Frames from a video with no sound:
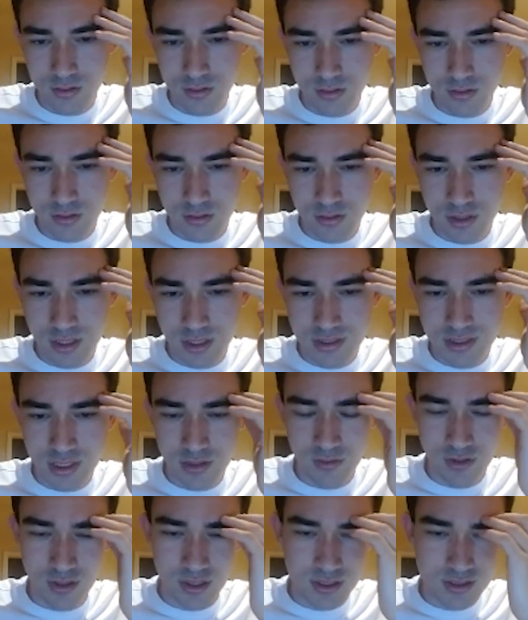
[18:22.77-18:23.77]
Knight
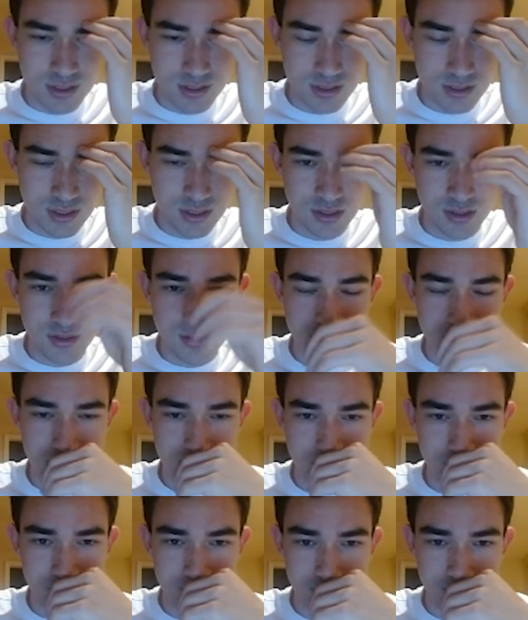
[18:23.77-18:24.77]
c3, knight c6.
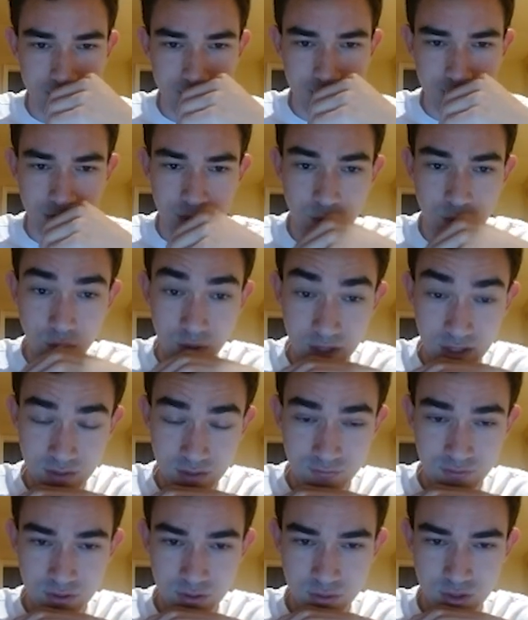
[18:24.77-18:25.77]
Queen
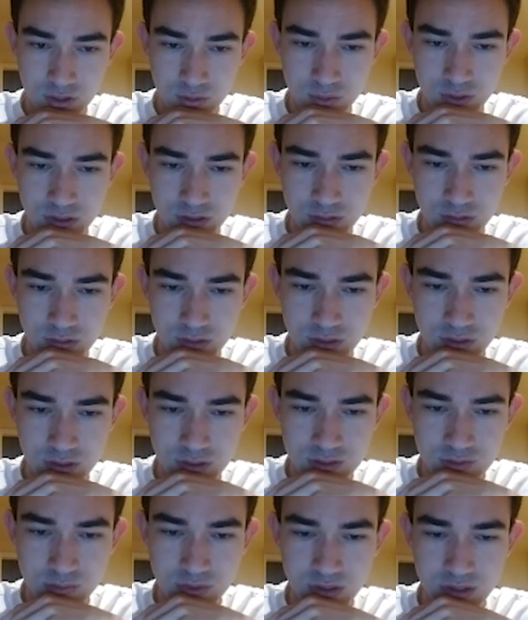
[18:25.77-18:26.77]
f3. Wow. Okay,
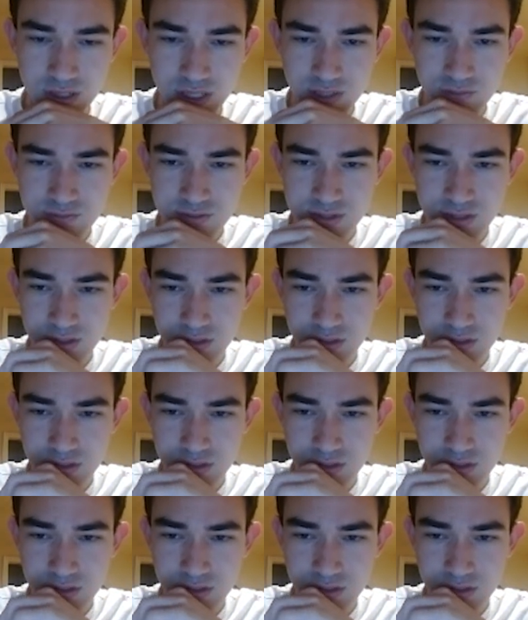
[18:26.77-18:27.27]
let's play knight f6.